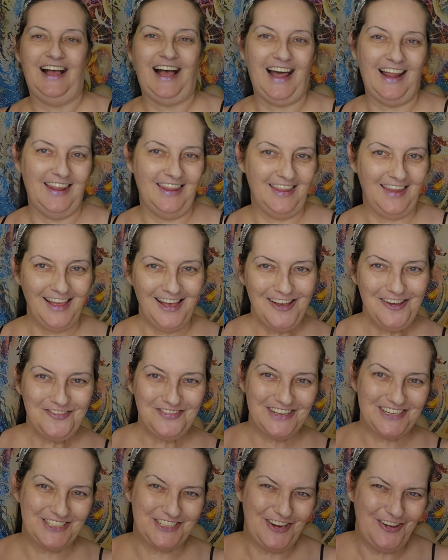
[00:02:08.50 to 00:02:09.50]
I love
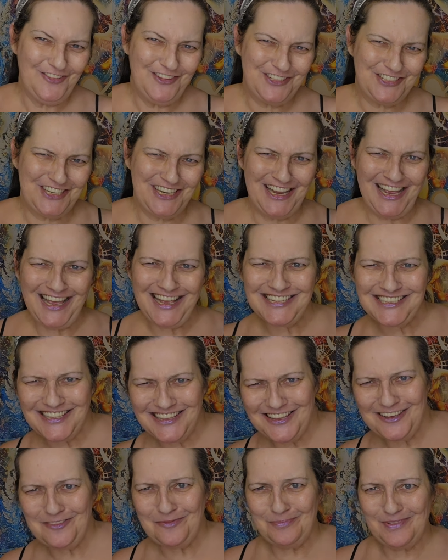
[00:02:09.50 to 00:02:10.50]
to show the cheeks a
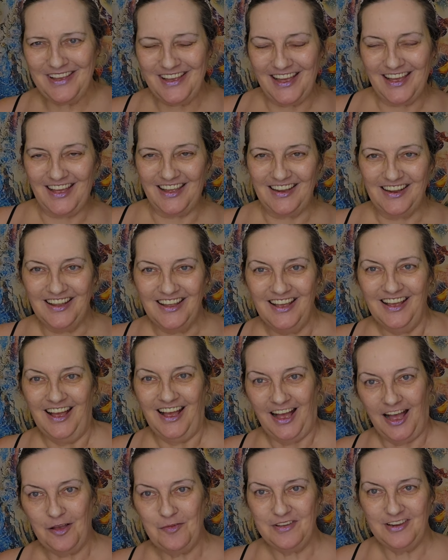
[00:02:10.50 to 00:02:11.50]
little bit.
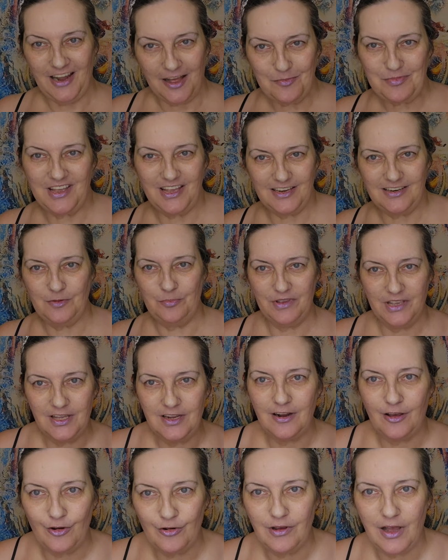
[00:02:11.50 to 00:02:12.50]
I mean, I'm getting to be
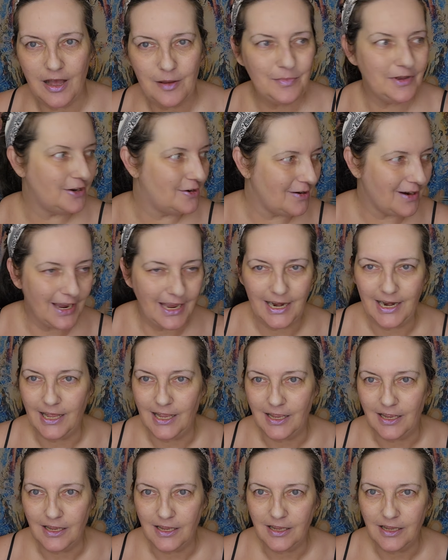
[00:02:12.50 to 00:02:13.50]
an old, I'm a
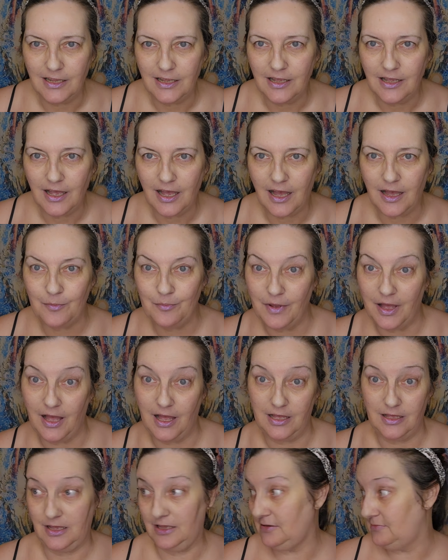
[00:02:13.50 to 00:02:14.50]
granny. I'm,
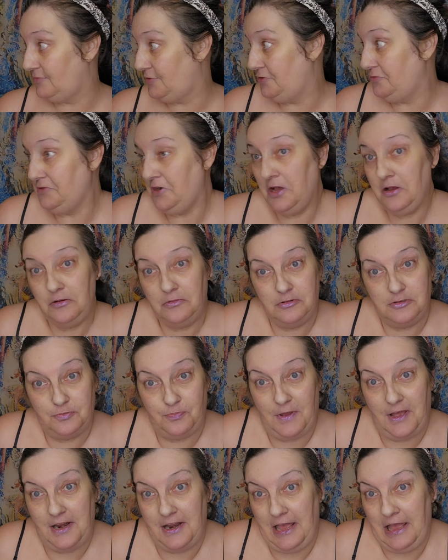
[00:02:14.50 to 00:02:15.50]
I, I, who knows,
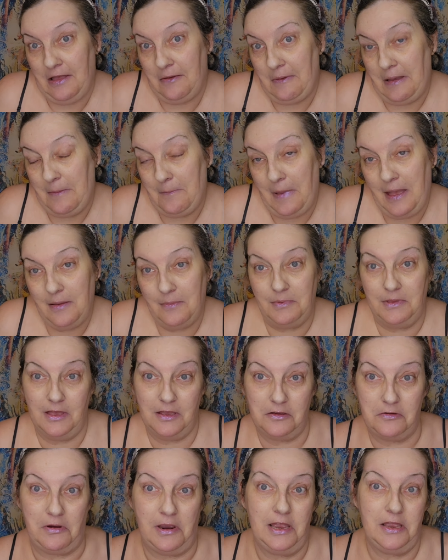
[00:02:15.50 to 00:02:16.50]
by now I might be a
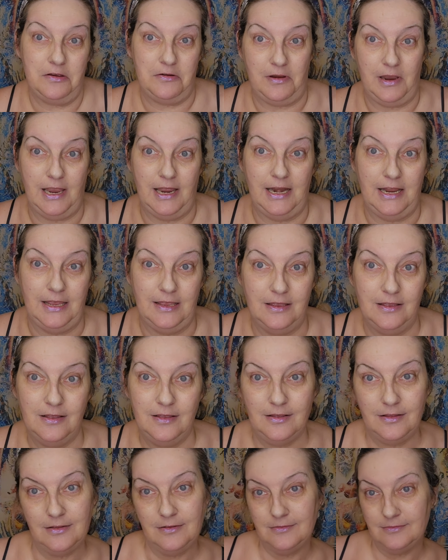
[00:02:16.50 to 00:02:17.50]
great granny.
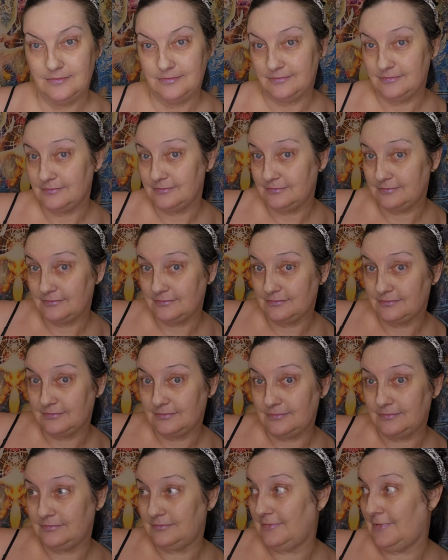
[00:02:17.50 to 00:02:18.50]

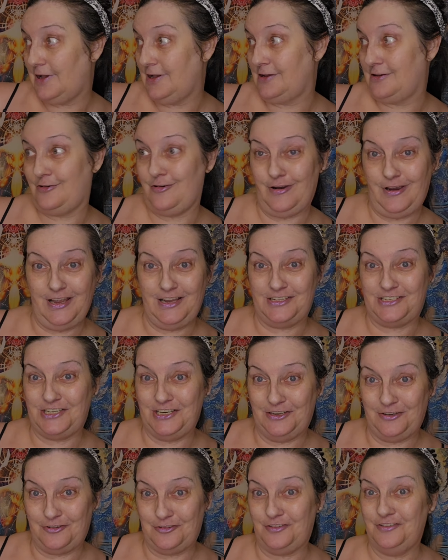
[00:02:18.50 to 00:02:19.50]
My
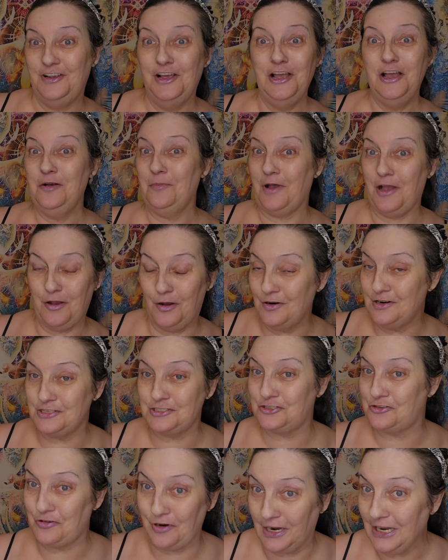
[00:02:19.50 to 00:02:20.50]
grandchildren, my
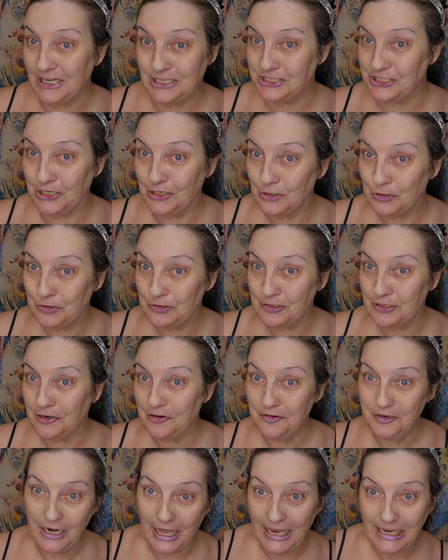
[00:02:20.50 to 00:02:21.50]
oldest grandchildren
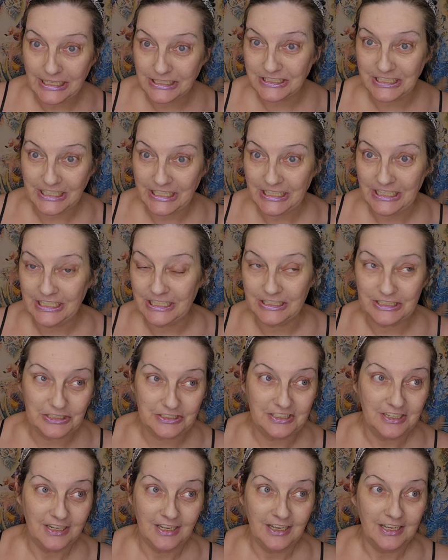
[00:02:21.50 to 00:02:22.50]
are 19 and
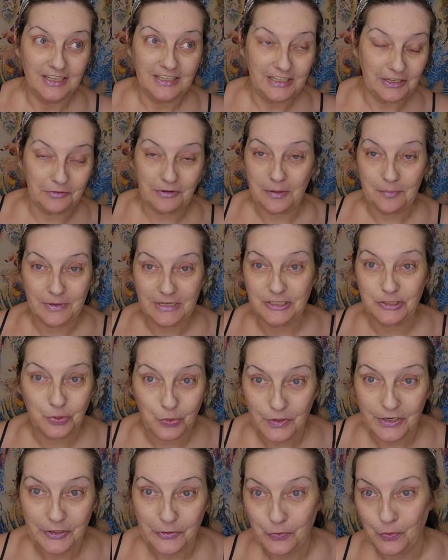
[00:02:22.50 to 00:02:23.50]
get ready to be
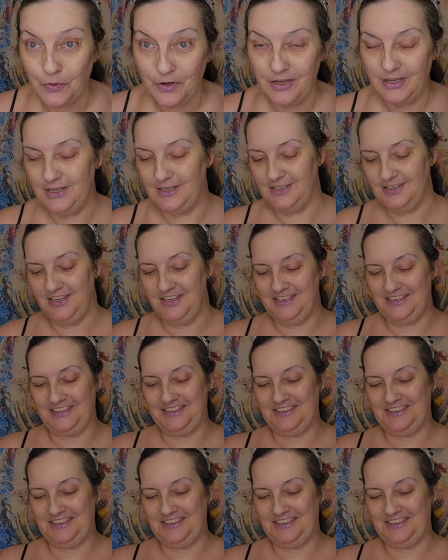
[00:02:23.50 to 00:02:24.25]
21.